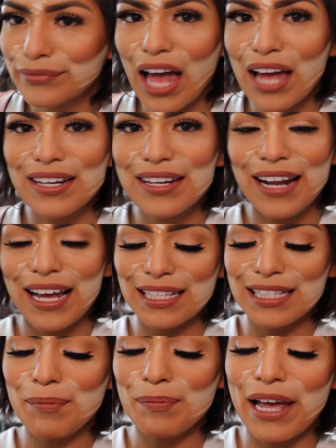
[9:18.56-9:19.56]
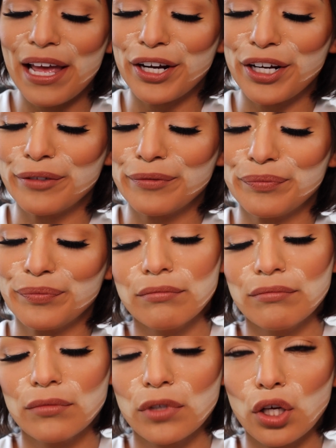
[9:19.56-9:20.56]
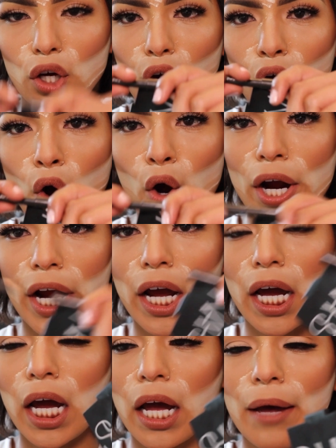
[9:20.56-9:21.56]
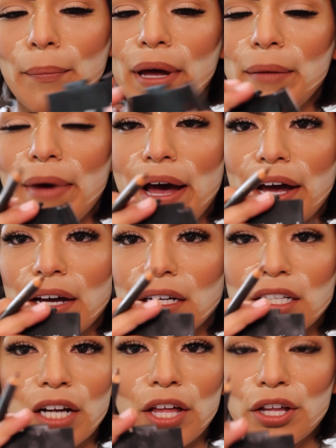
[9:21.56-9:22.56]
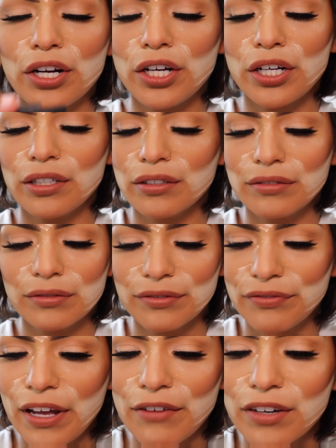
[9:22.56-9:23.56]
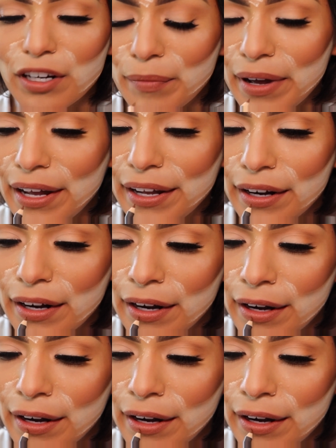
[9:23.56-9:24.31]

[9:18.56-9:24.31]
Next lip liner, Cork by MAC, another favorite of mine.